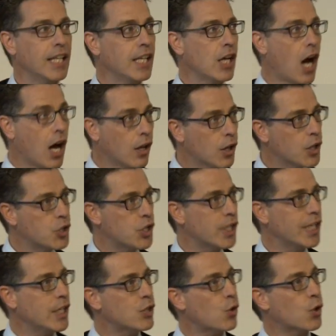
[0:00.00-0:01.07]

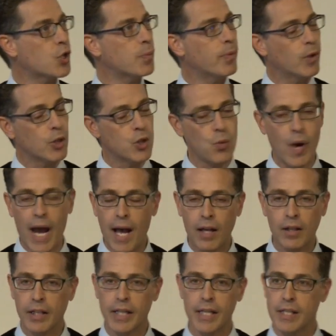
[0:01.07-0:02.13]
ideologies, or
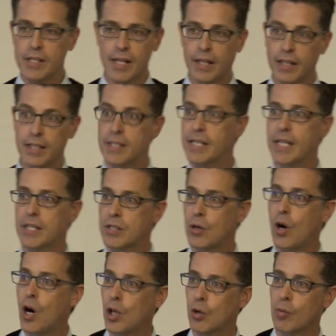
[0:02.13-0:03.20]
spiritualities that exist
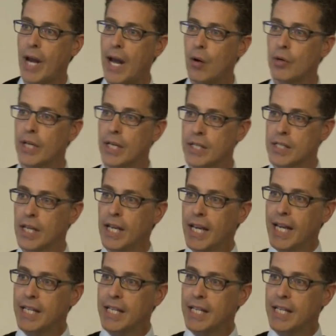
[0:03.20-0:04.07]
all around us